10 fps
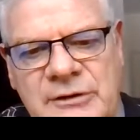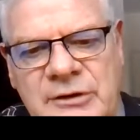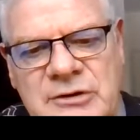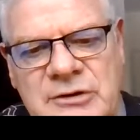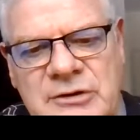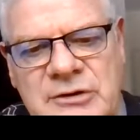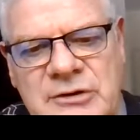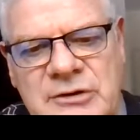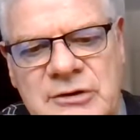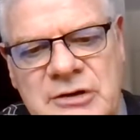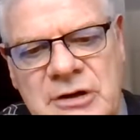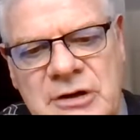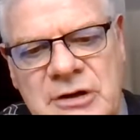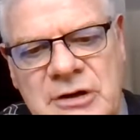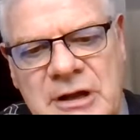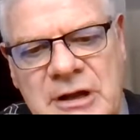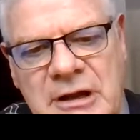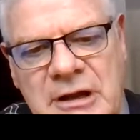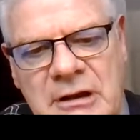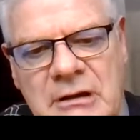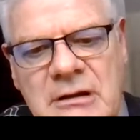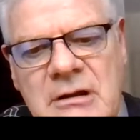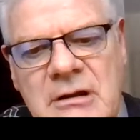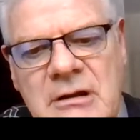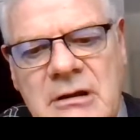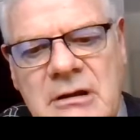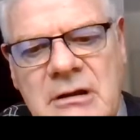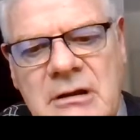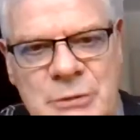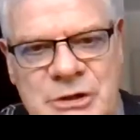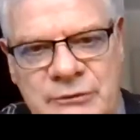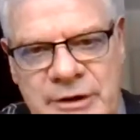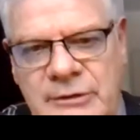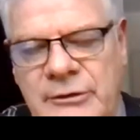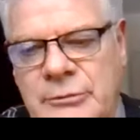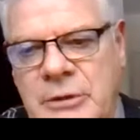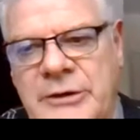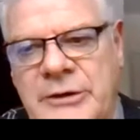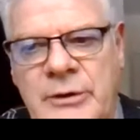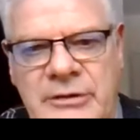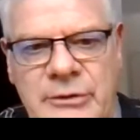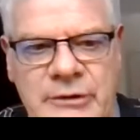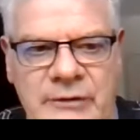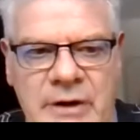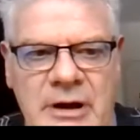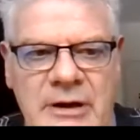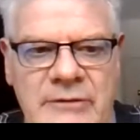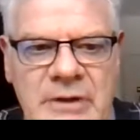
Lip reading: all new vehicle sales to zero emission vehicles by 2035.